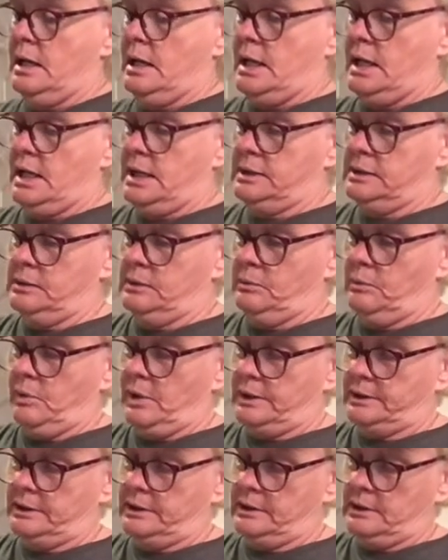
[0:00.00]
and you
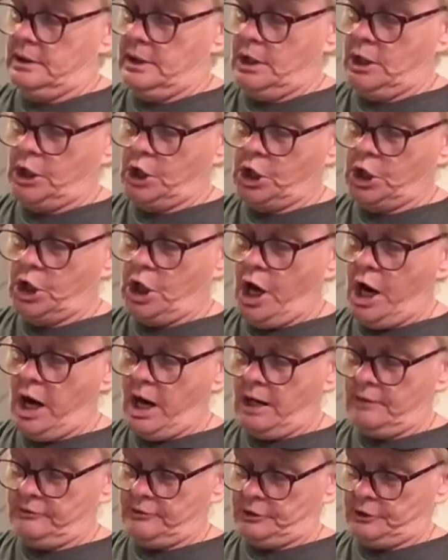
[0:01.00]
want to
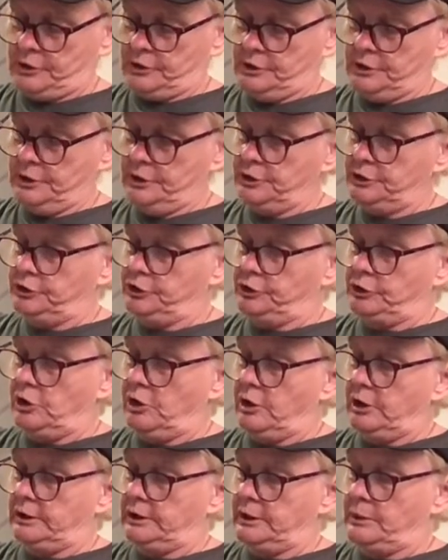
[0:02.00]
cover your
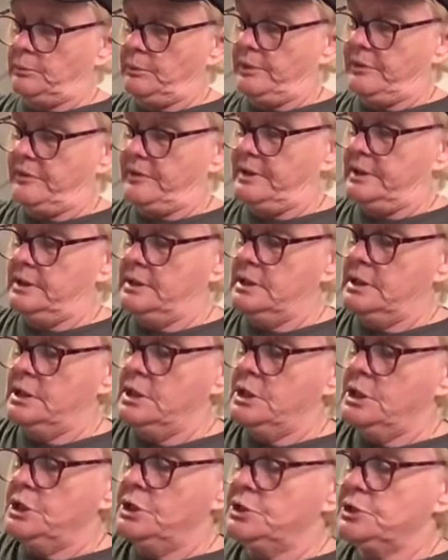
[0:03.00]
garlic with it.
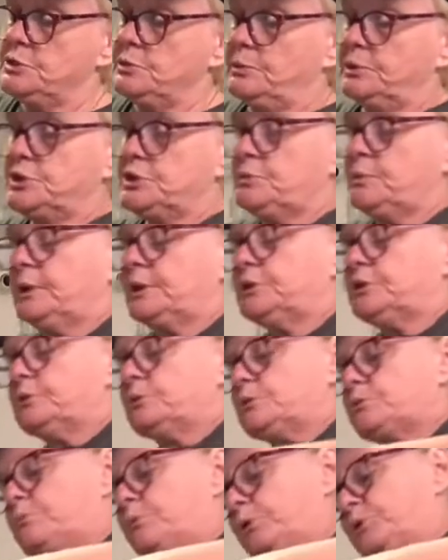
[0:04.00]
So what you want to do
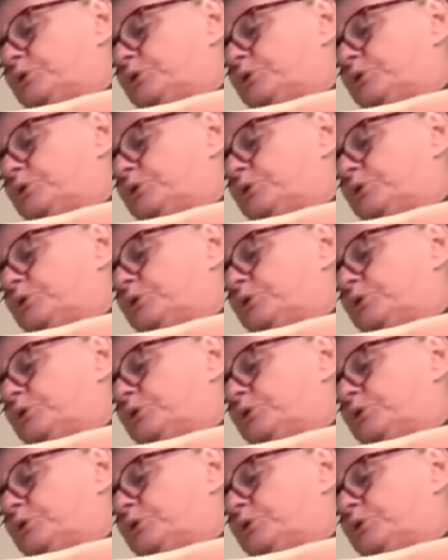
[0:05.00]
is put